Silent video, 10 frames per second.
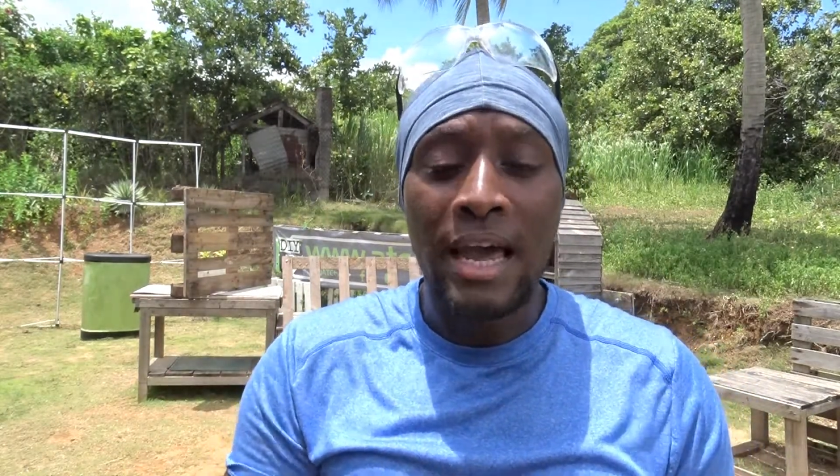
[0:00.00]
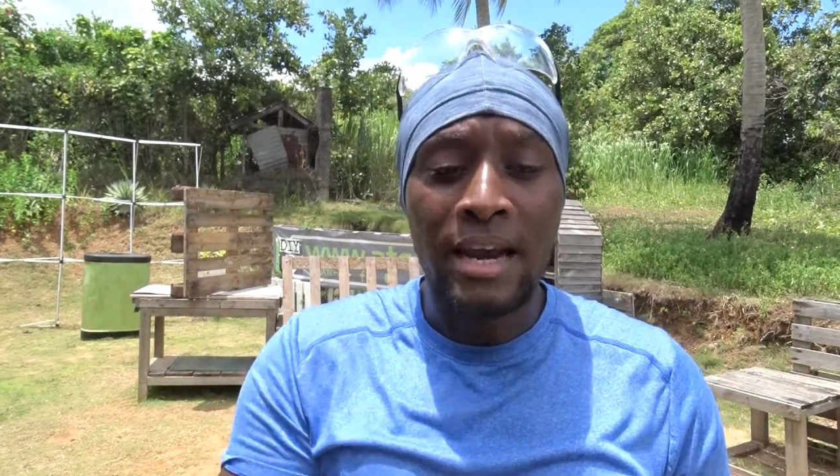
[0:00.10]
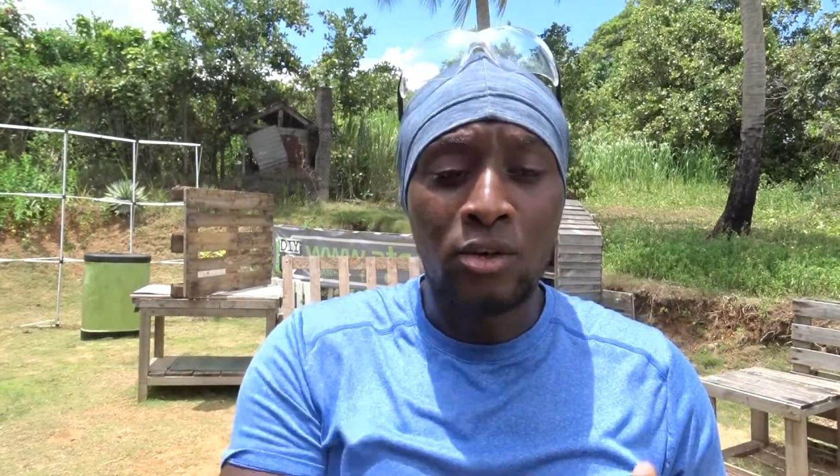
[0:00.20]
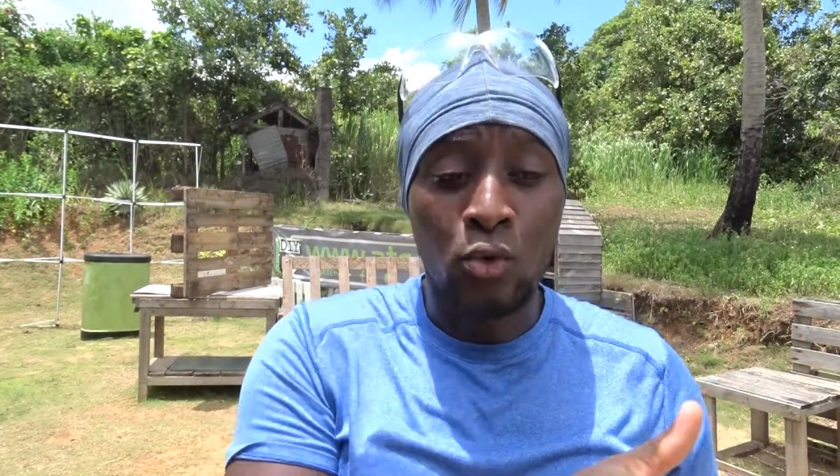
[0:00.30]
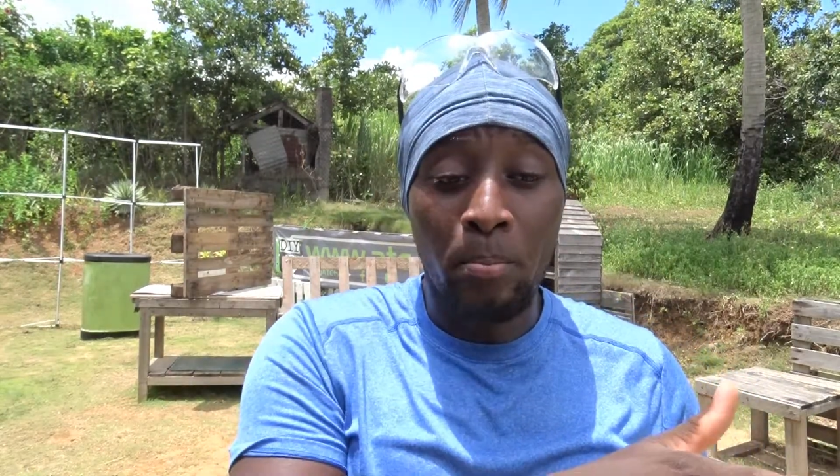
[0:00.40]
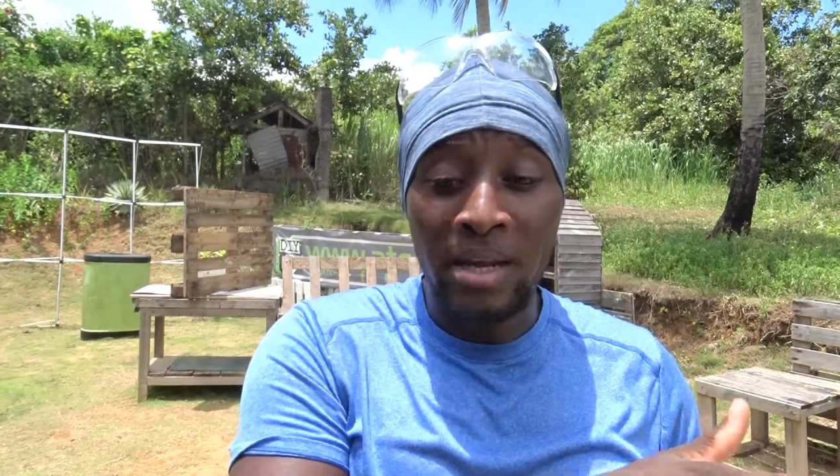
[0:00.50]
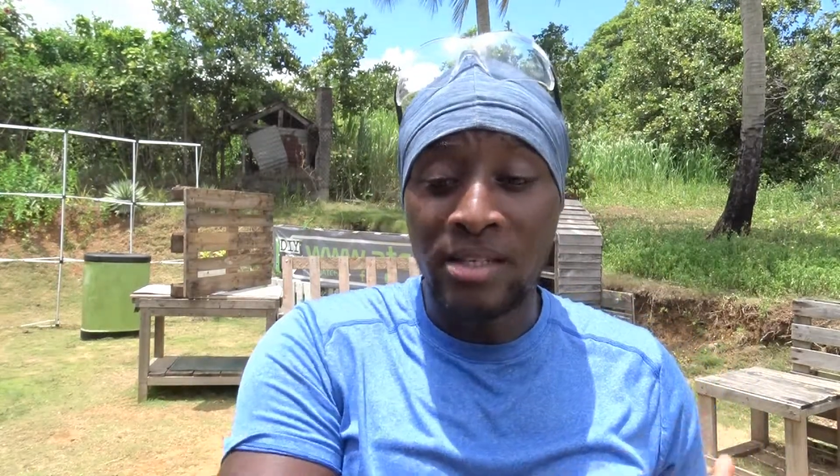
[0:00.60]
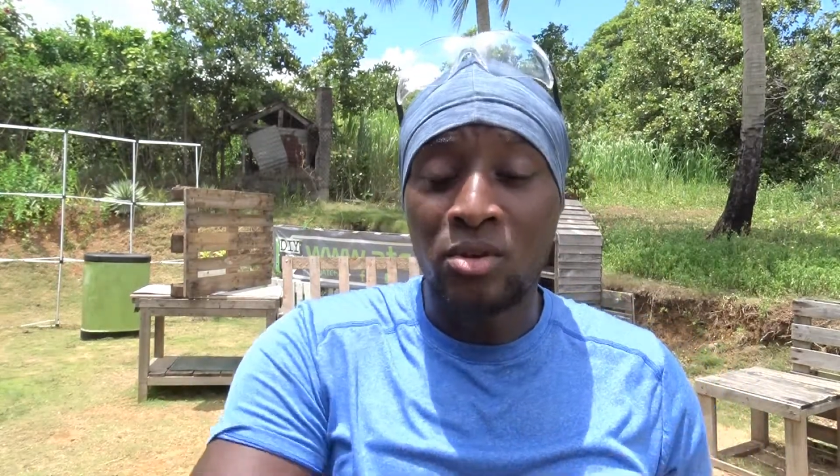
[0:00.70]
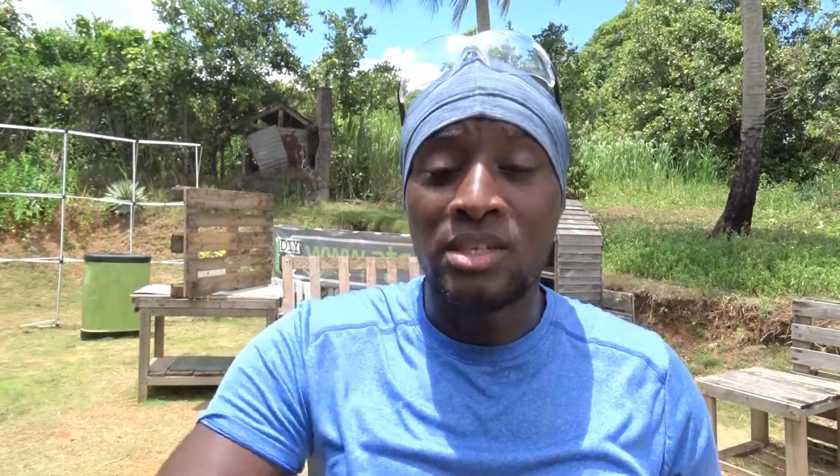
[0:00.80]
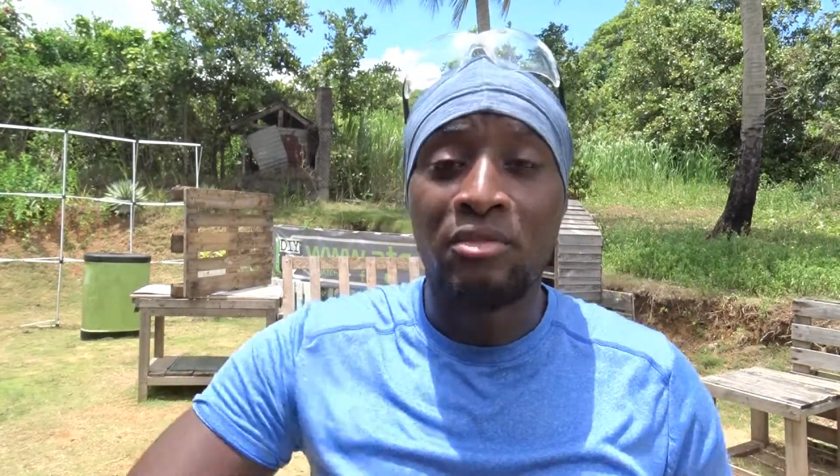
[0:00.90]
and to
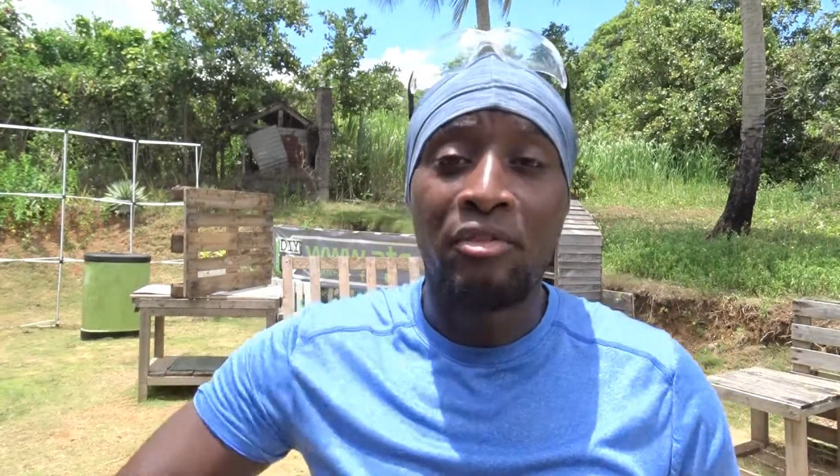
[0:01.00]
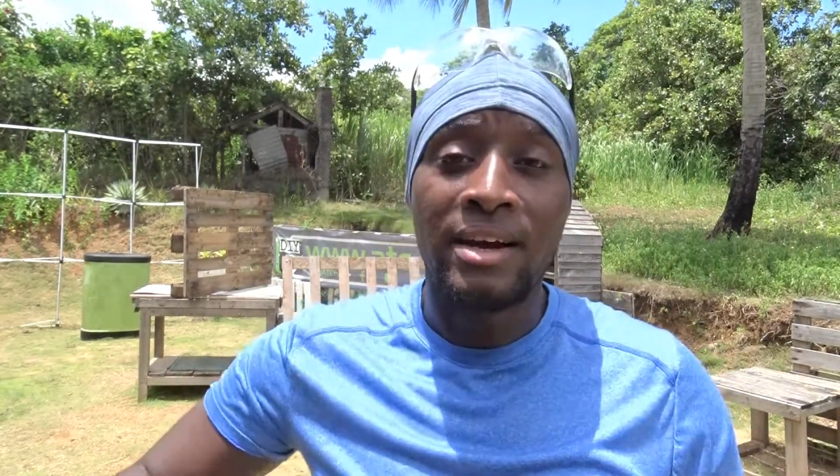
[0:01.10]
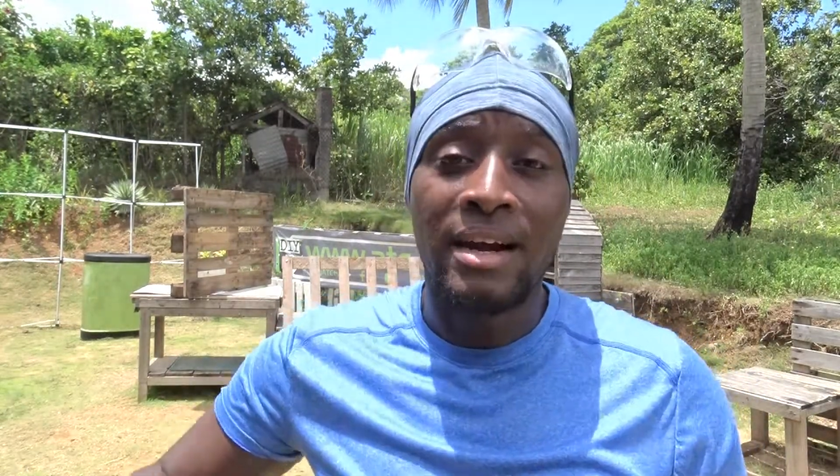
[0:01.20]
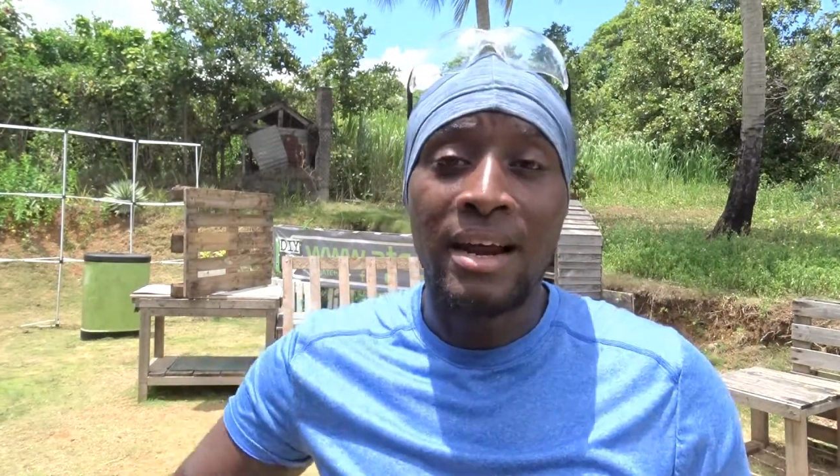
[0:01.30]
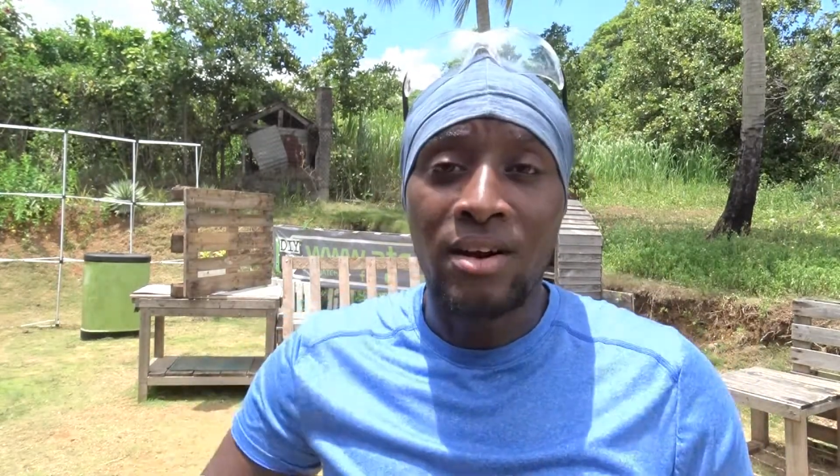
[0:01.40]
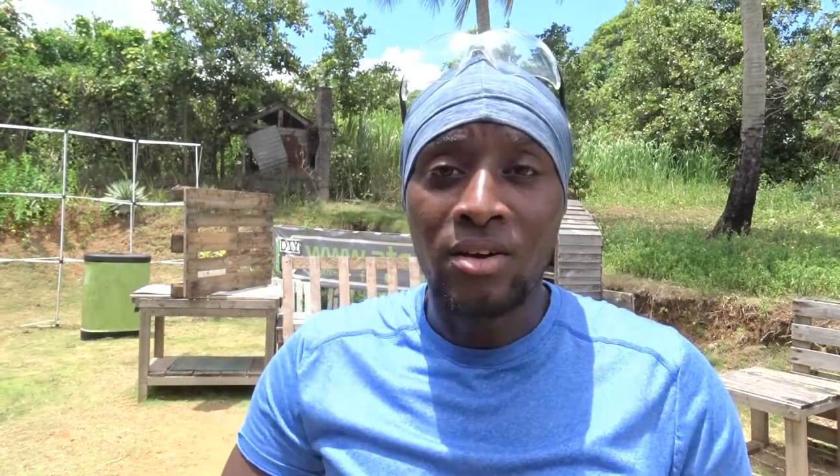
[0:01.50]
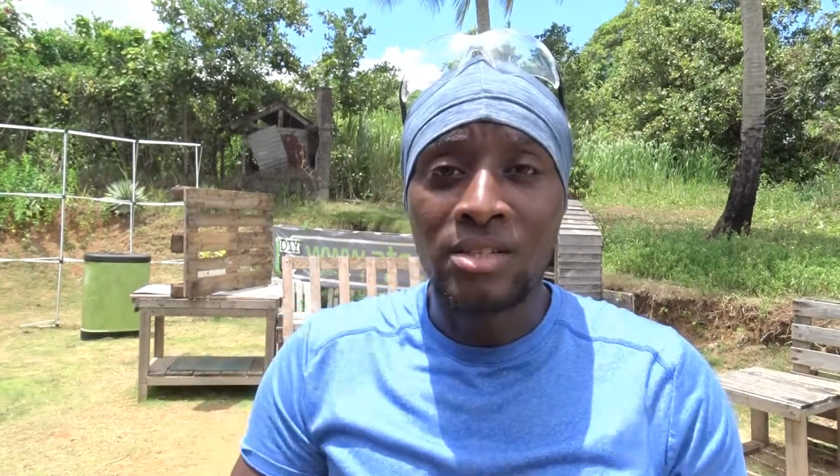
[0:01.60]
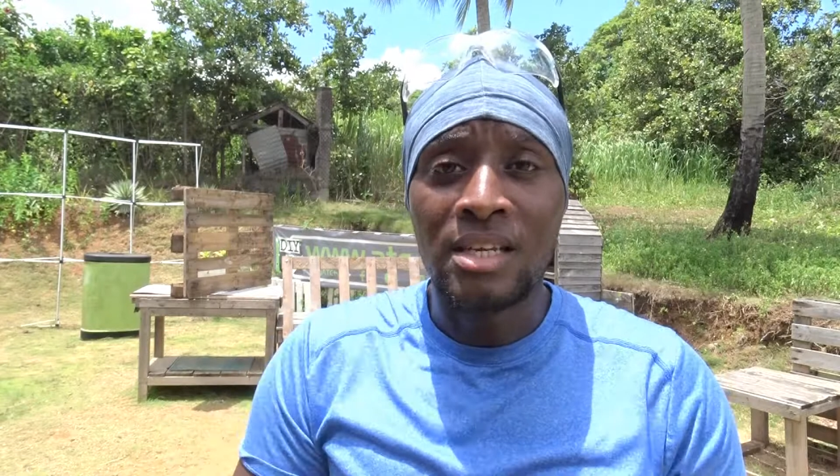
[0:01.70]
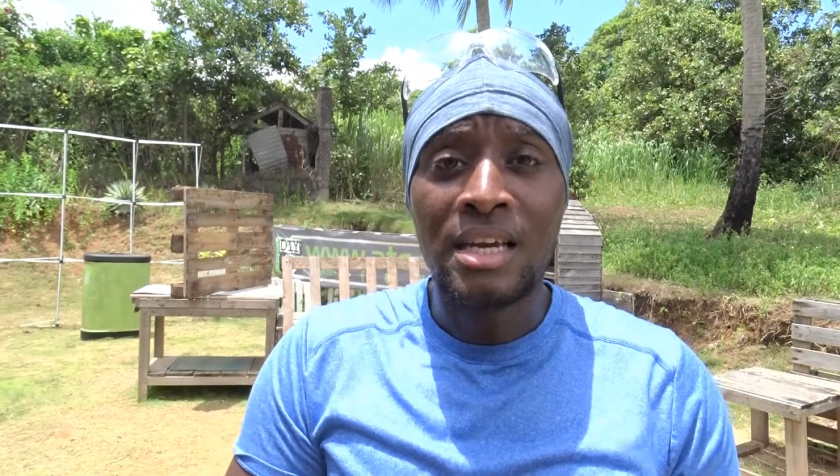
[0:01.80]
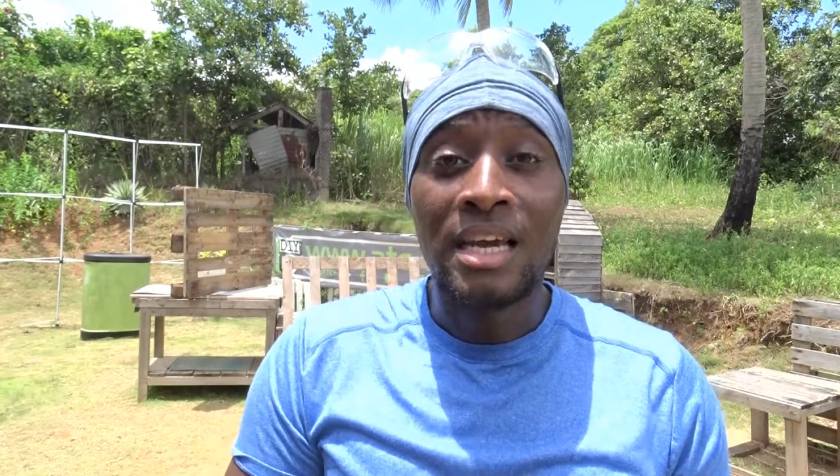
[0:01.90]
place the different
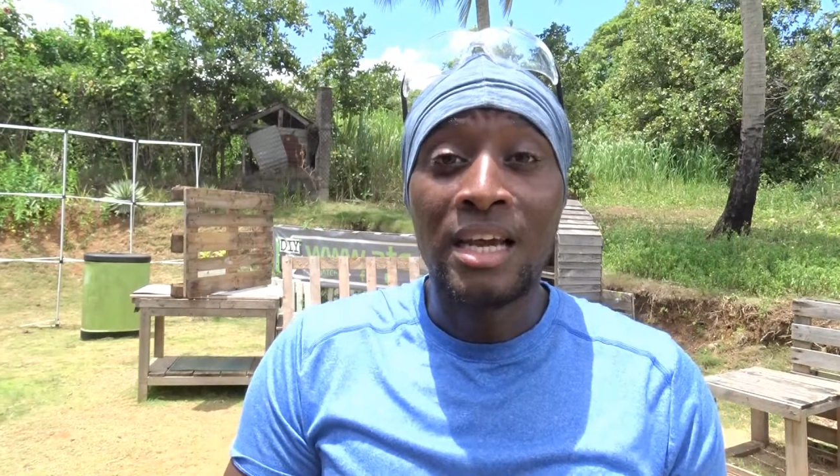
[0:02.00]
layers